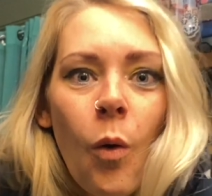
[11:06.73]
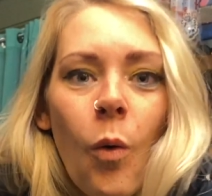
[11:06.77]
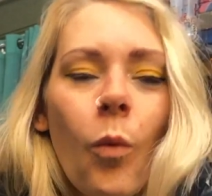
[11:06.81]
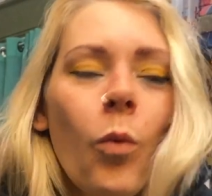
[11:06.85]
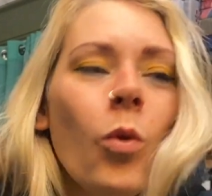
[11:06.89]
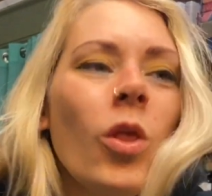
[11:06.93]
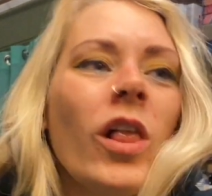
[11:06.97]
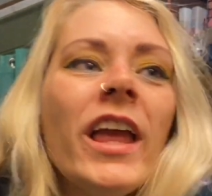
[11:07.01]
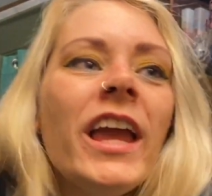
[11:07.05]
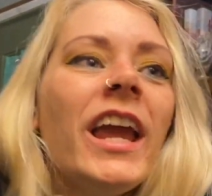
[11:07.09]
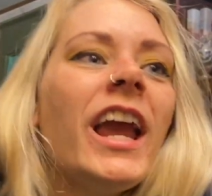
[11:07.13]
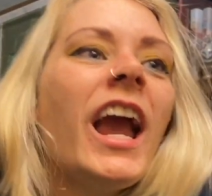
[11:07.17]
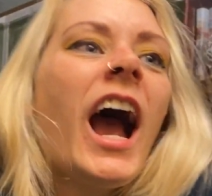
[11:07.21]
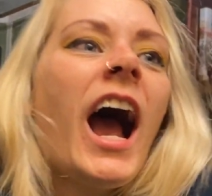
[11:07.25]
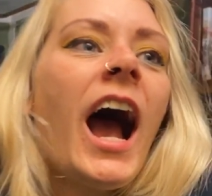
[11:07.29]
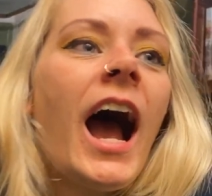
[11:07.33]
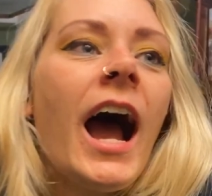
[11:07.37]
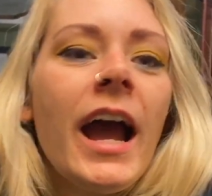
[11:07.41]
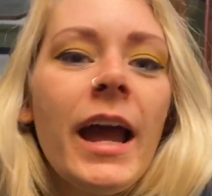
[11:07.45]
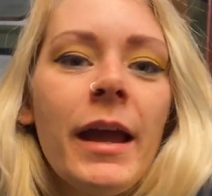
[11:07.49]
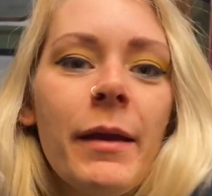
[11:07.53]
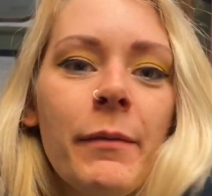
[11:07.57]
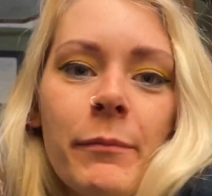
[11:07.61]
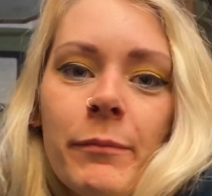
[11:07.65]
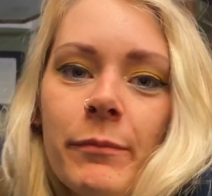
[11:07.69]
Like
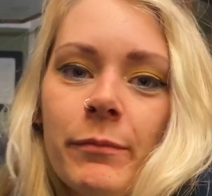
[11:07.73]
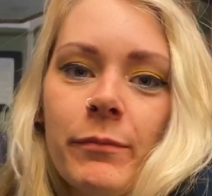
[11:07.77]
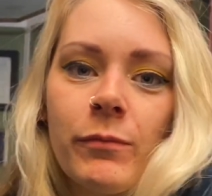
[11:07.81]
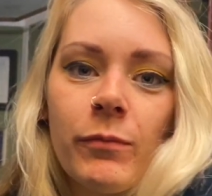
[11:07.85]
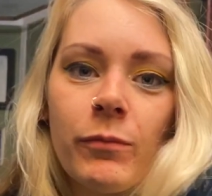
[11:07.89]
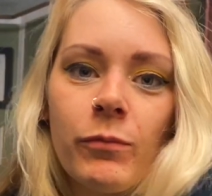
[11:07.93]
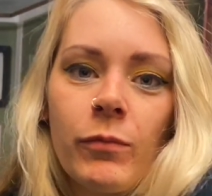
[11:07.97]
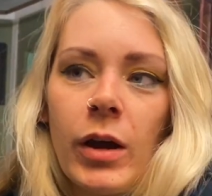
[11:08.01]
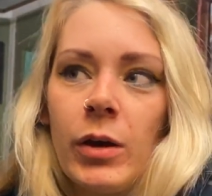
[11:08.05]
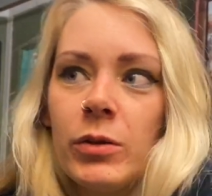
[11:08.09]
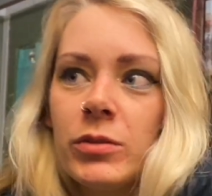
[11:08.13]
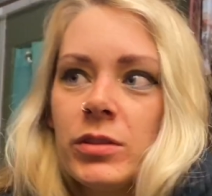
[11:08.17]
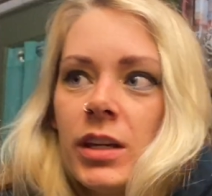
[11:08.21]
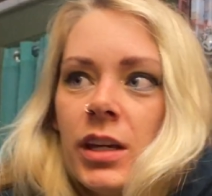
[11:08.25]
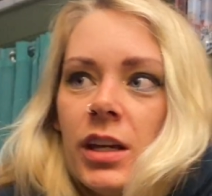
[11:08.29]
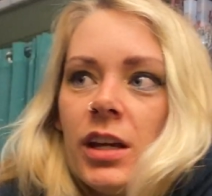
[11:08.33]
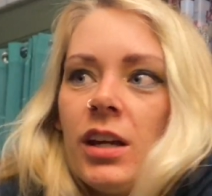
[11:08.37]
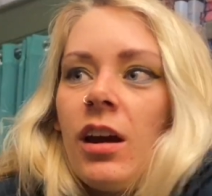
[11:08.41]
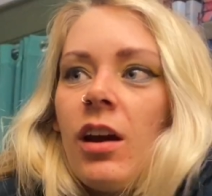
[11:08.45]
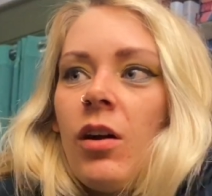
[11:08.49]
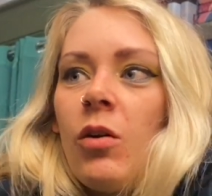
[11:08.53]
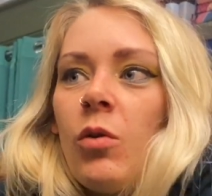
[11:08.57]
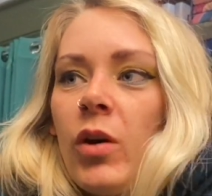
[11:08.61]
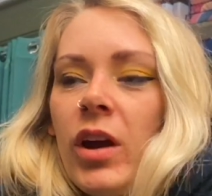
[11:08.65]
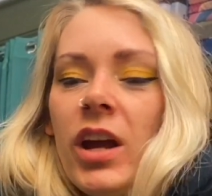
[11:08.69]
I was
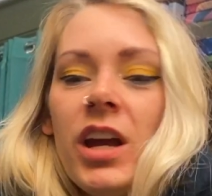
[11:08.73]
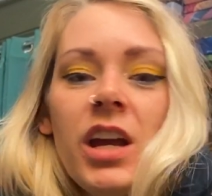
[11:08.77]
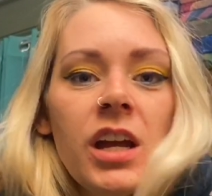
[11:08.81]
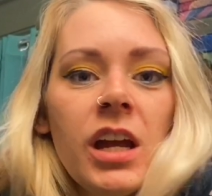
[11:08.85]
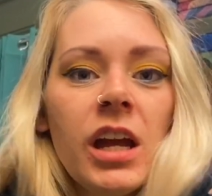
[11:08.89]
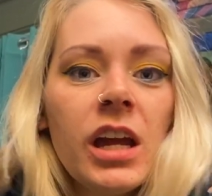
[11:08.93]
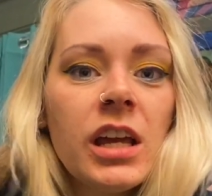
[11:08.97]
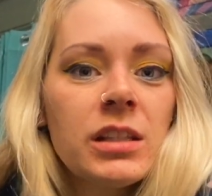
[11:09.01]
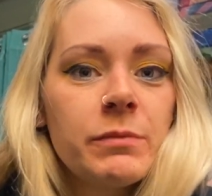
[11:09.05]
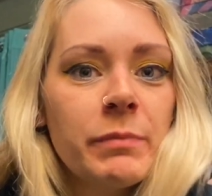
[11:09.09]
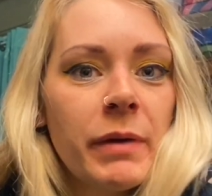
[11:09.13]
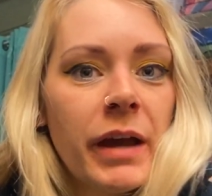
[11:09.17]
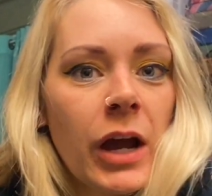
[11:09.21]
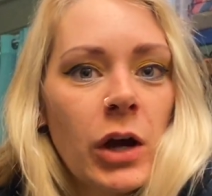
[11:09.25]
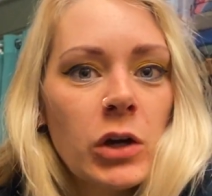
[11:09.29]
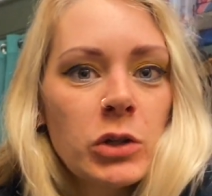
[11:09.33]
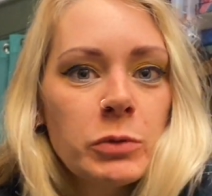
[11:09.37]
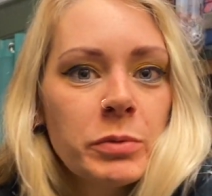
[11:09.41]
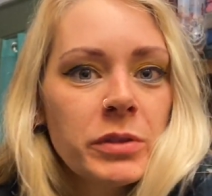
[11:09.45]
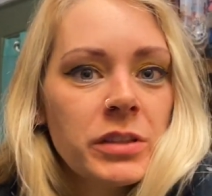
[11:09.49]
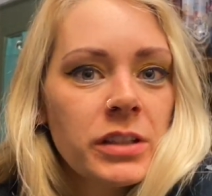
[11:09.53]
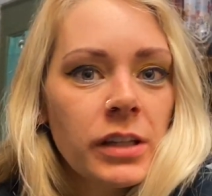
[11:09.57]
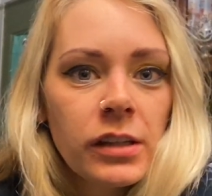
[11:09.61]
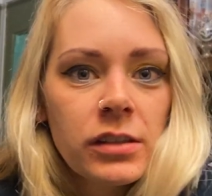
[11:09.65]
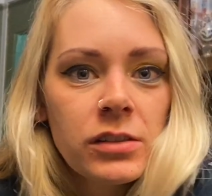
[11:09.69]
like, okay, is my house
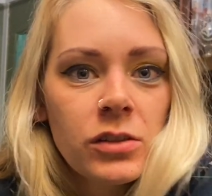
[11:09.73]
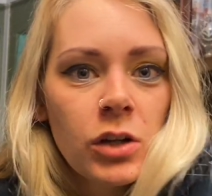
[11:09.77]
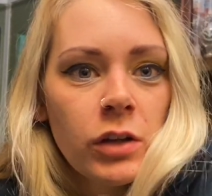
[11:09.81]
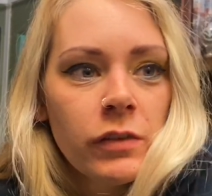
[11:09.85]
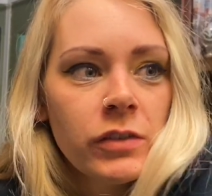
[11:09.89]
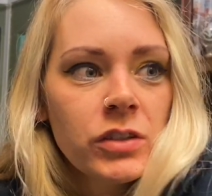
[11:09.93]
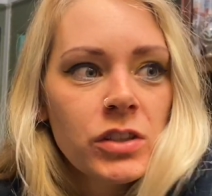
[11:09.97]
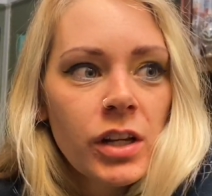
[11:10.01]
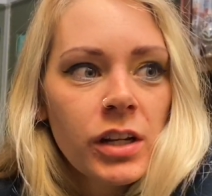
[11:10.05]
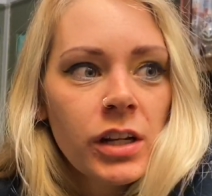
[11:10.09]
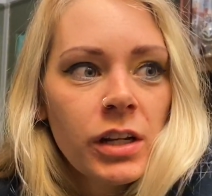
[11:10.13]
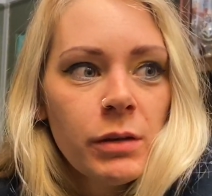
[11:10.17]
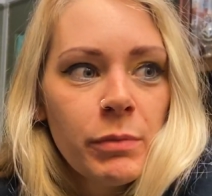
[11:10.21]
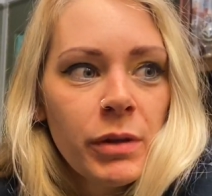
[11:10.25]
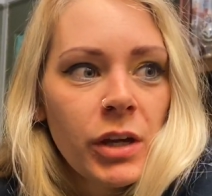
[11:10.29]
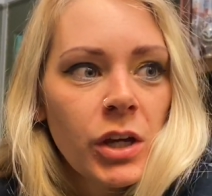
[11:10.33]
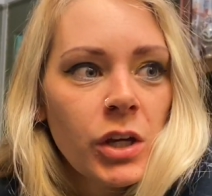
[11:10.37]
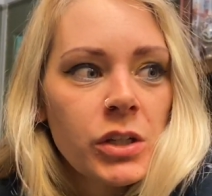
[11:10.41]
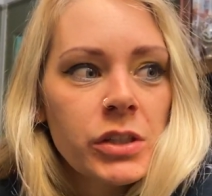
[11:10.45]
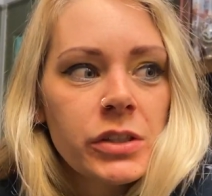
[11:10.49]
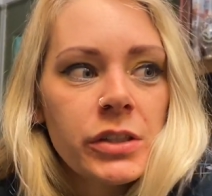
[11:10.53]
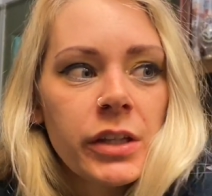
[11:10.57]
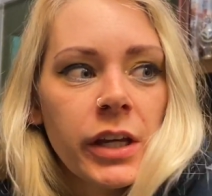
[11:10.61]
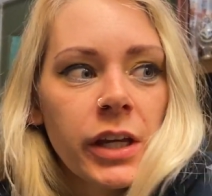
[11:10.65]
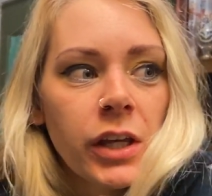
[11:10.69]
possessed all of a sudden?
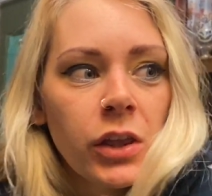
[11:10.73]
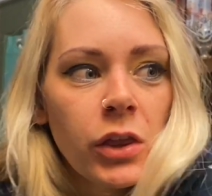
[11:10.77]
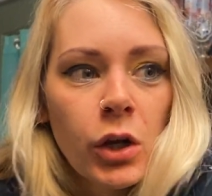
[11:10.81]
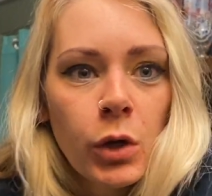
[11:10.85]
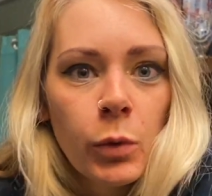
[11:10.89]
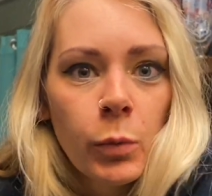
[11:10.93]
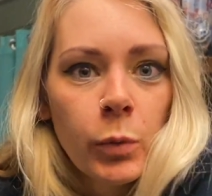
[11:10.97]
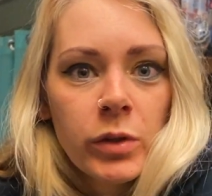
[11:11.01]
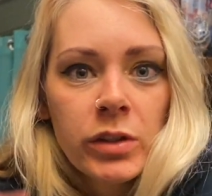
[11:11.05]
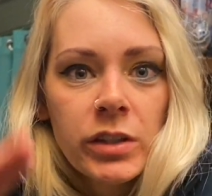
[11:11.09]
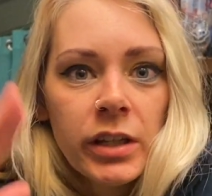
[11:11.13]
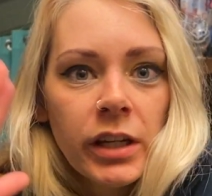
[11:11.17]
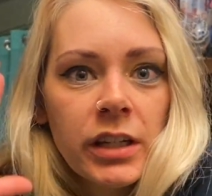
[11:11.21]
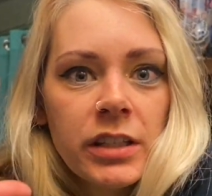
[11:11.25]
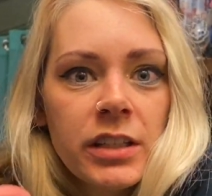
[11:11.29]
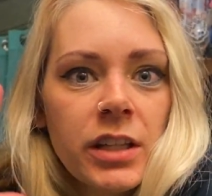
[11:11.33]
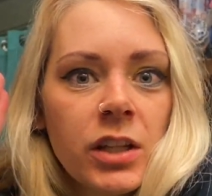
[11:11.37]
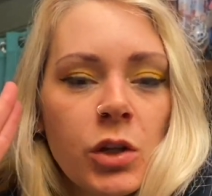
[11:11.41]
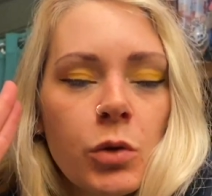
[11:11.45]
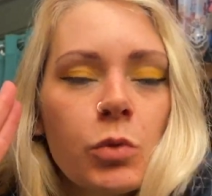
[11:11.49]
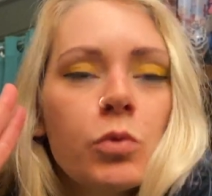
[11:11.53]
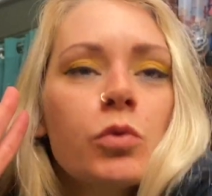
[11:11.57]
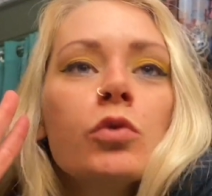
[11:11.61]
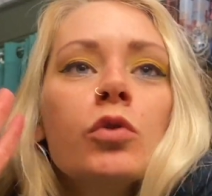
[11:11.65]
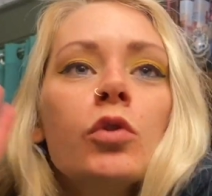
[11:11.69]
Because like there was, like I said,
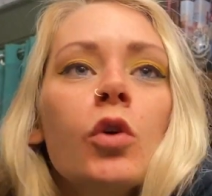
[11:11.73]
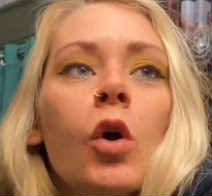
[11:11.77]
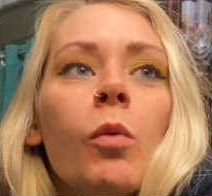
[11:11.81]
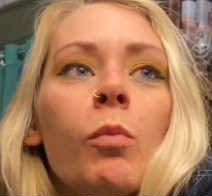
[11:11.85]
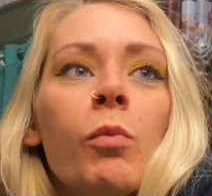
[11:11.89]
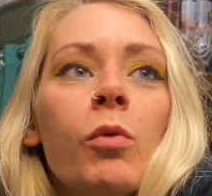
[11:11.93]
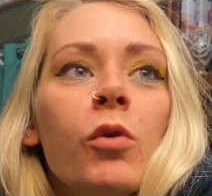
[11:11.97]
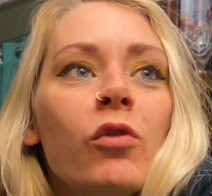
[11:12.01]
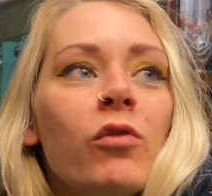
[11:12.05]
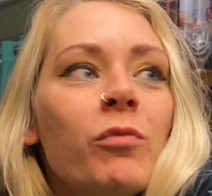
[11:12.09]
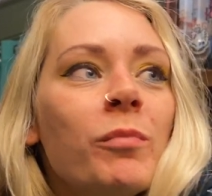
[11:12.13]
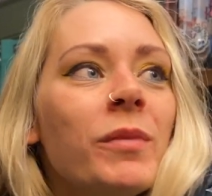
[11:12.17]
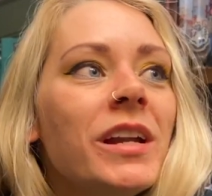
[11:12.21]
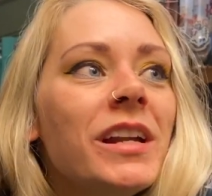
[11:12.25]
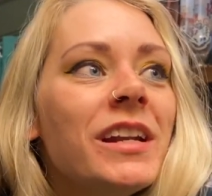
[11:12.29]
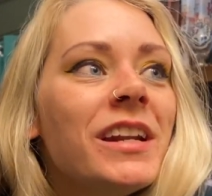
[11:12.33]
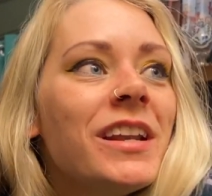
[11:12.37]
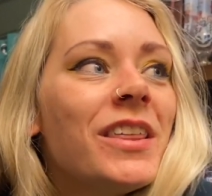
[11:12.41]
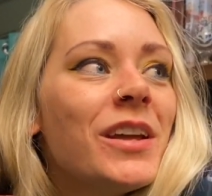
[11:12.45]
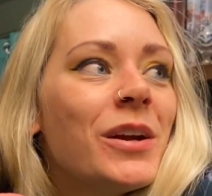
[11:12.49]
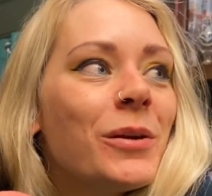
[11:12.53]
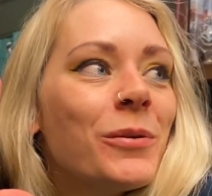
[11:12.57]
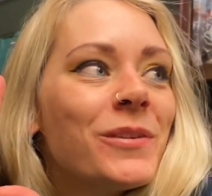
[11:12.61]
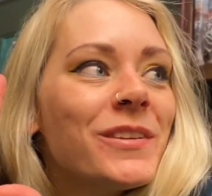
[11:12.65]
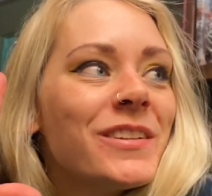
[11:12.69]
there was no movement,
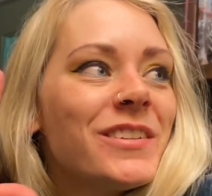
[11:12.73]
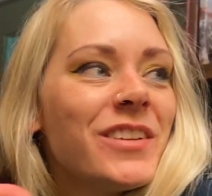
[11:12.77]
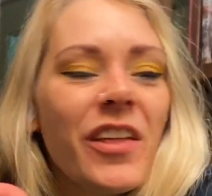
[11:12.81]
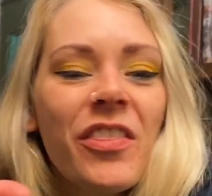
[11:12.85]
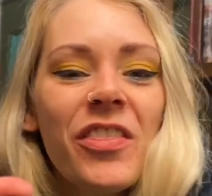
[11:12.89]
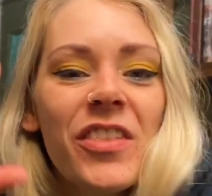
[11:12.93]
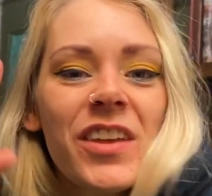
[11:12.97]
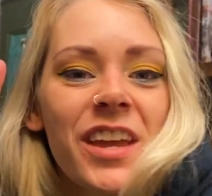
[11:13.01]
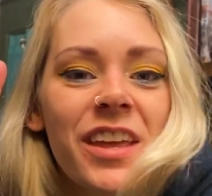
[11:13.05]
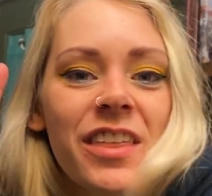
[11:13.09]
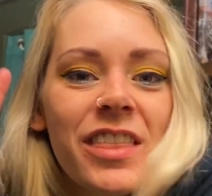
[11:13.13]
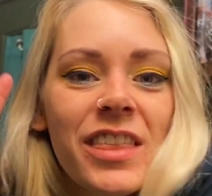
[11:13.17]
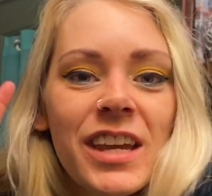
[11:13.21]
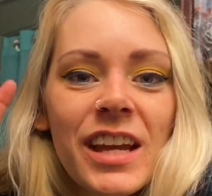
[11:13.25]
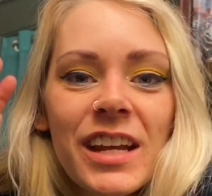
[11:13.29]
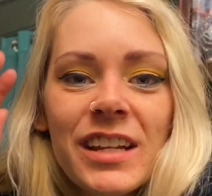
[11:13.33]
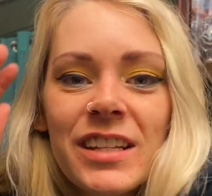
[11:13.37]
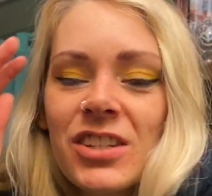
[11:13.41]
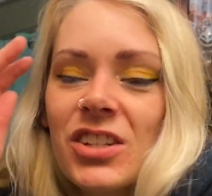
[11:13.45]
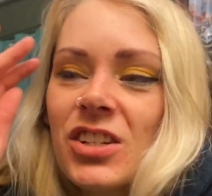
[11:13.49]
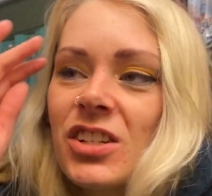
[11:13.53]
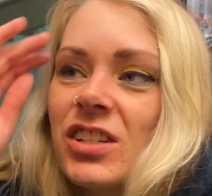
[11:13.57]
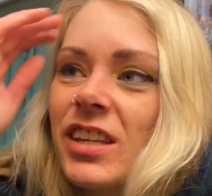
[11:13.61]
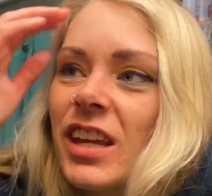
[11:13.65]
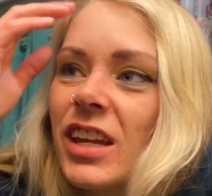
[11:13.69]
there was nothing. It's
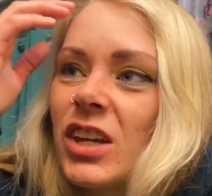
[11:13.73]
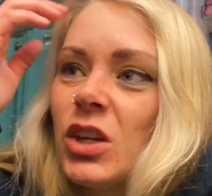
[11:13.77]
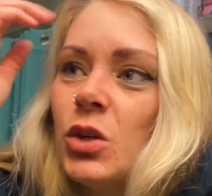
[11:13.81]
just like,